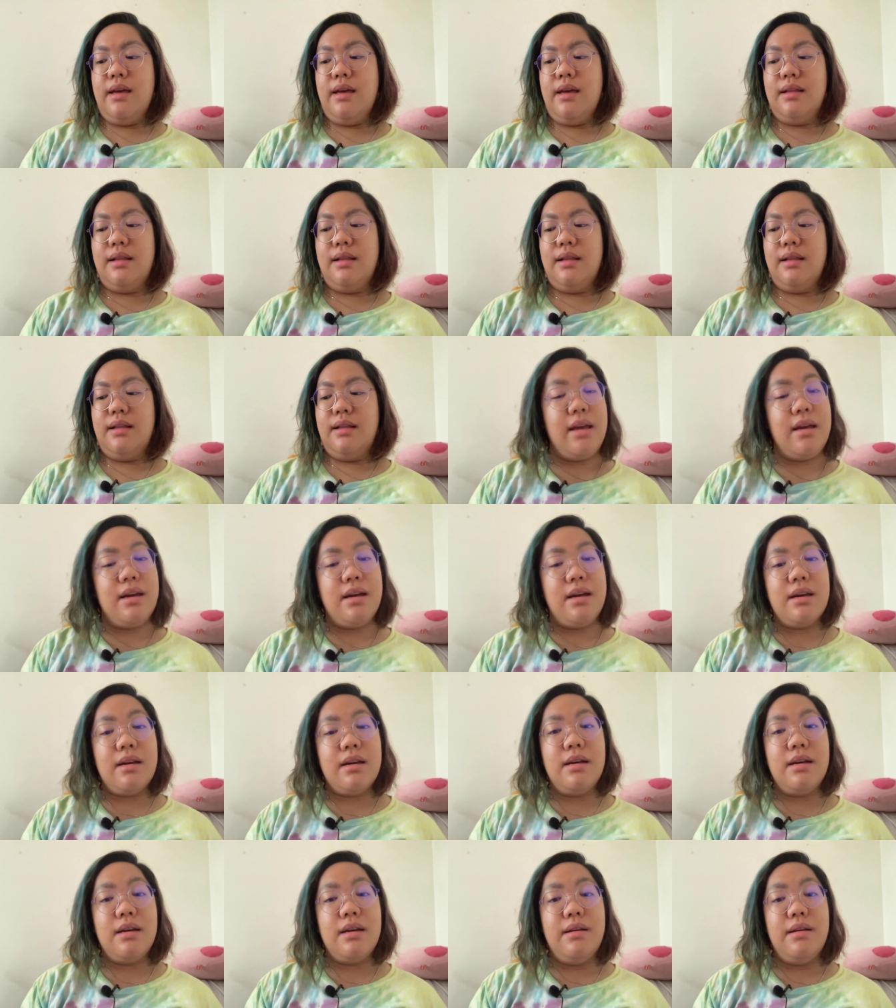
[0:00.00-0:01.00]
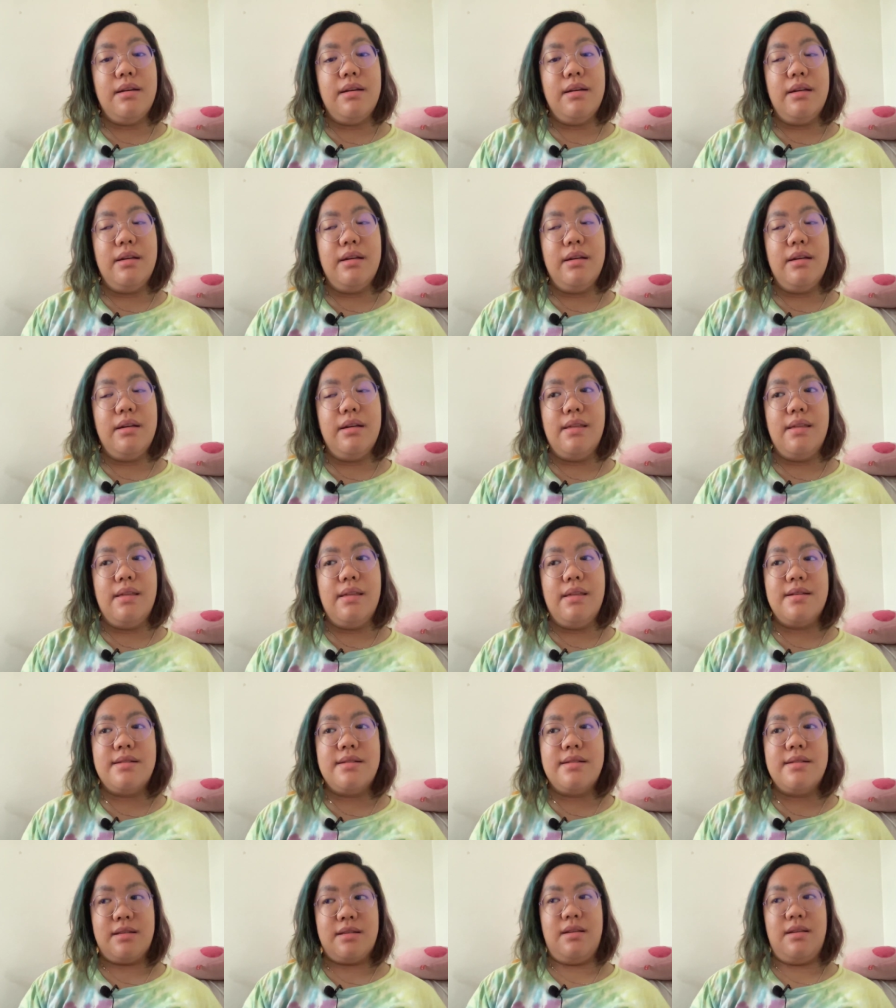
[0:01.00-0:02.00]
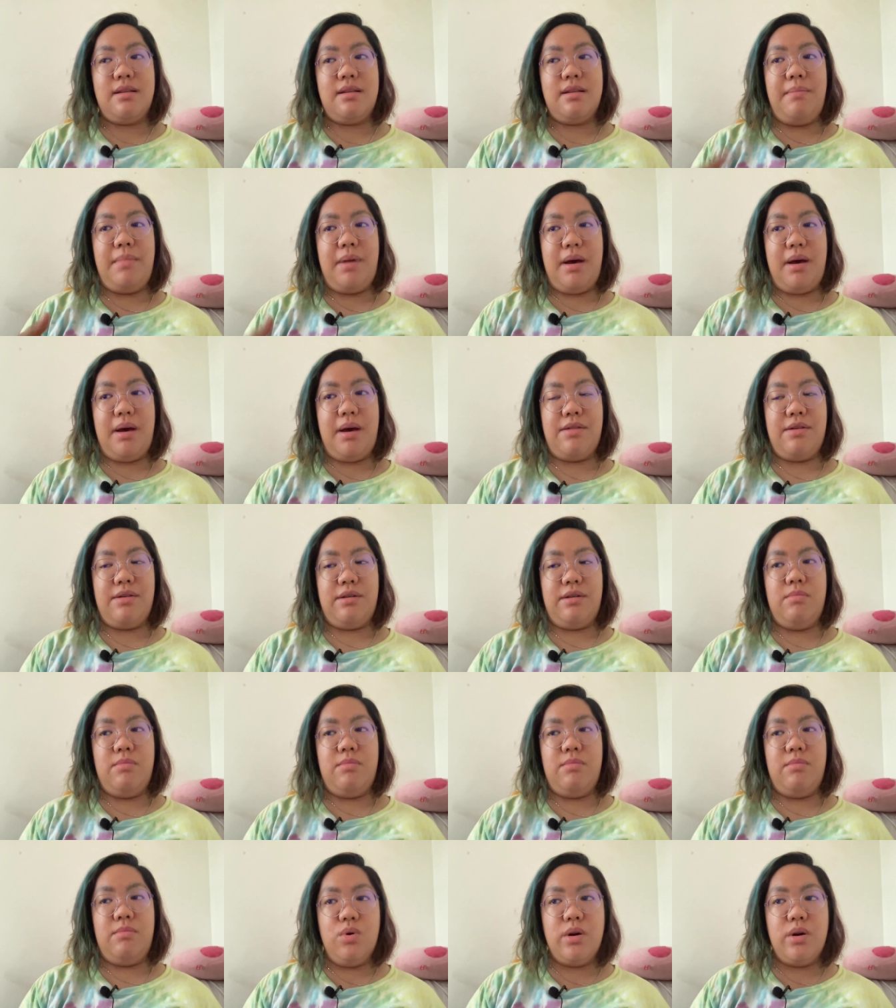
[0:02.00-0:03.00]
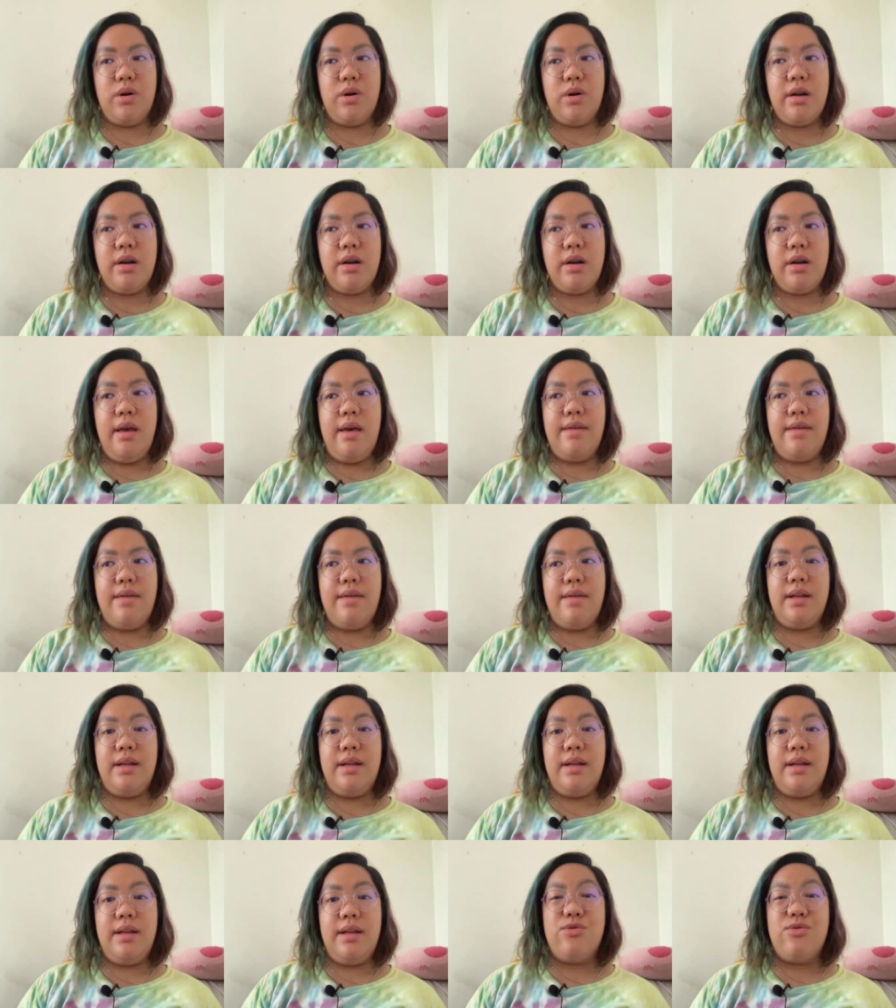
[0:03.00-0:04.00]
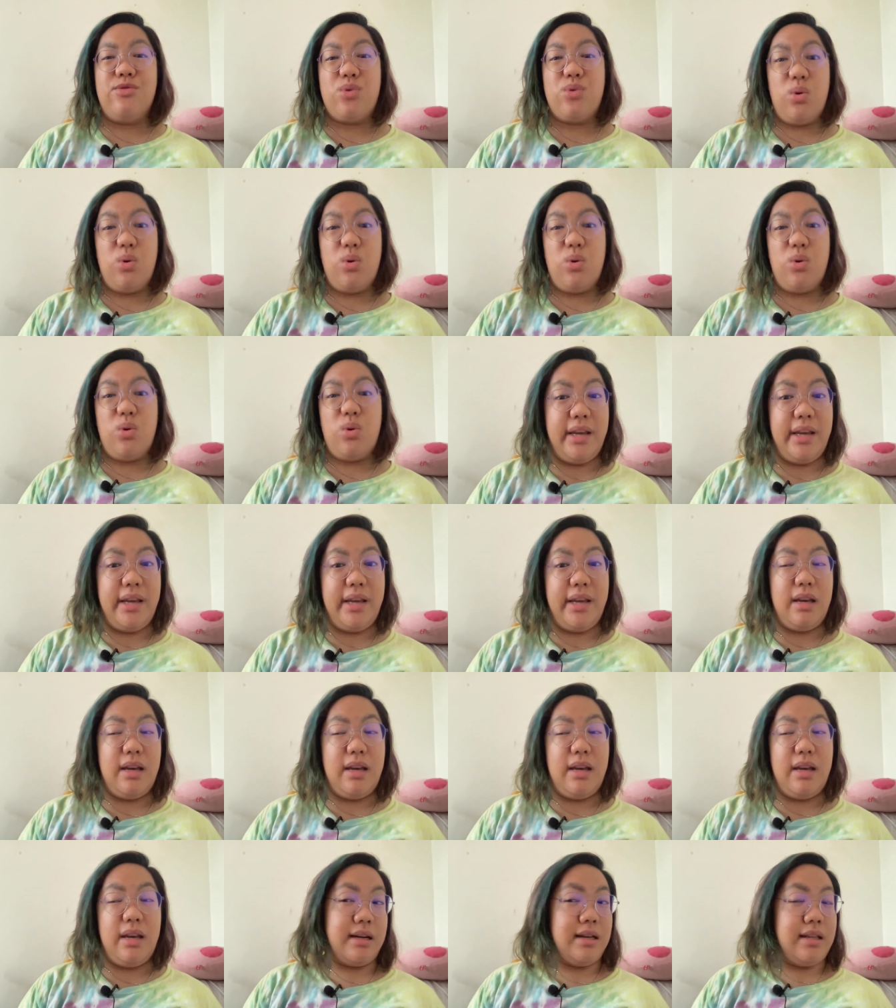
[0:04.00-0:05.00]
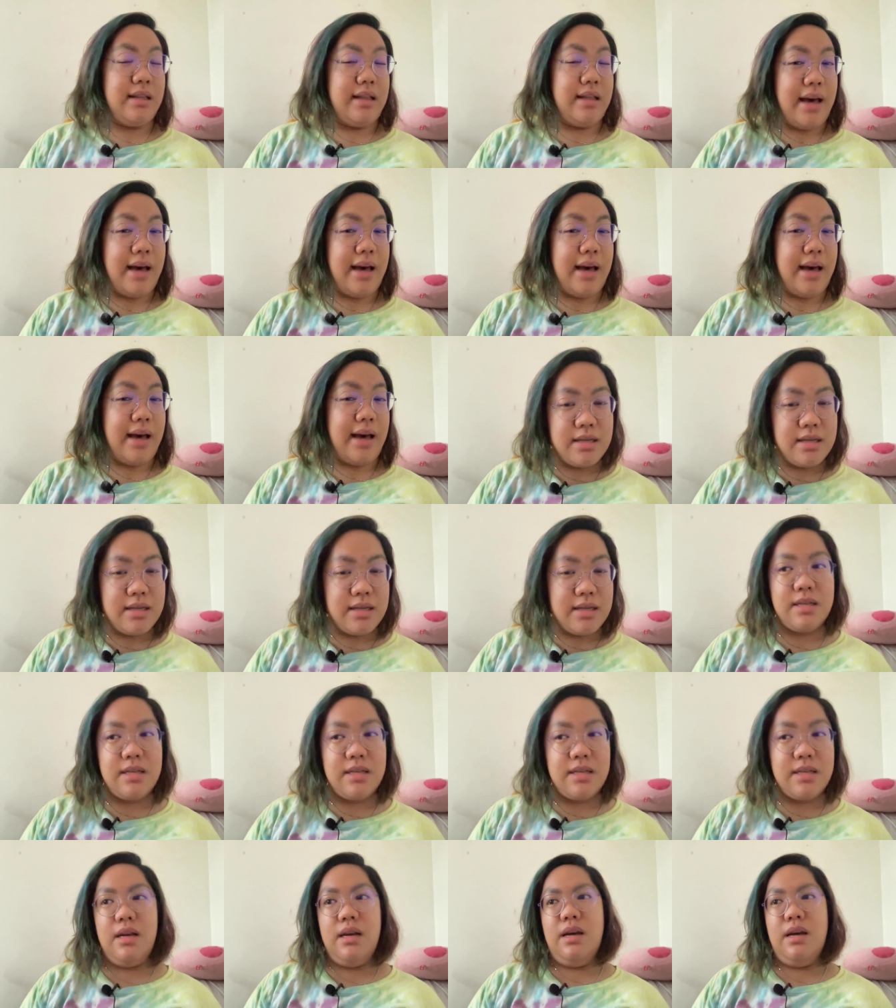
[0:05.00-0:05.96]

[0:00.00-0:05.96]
like this method more than enrolling in a class,